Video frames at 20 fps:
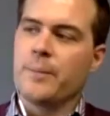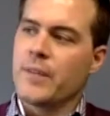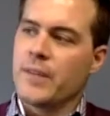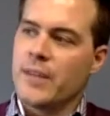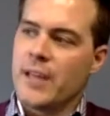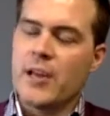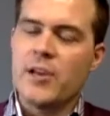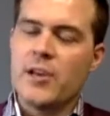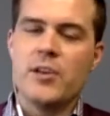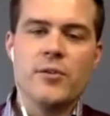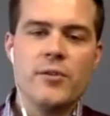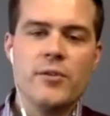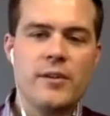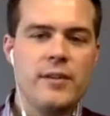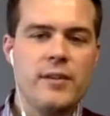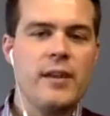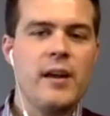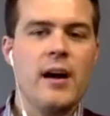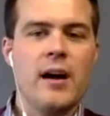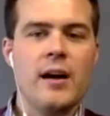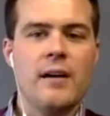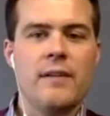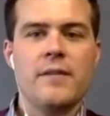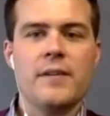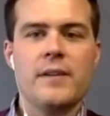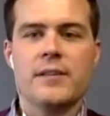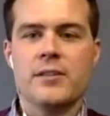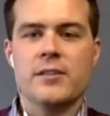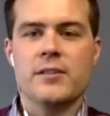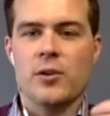Then you're in the
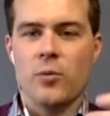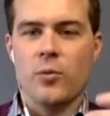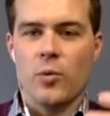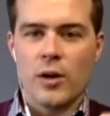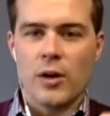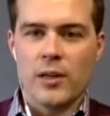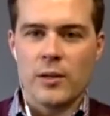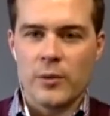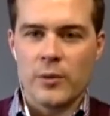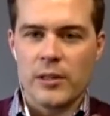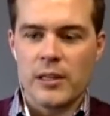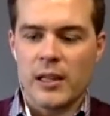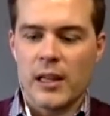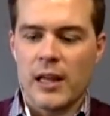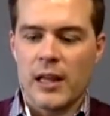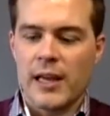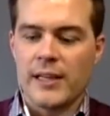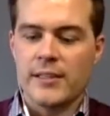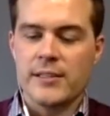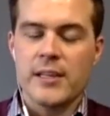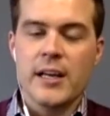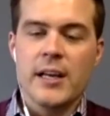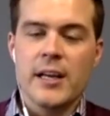office, you're working with clients,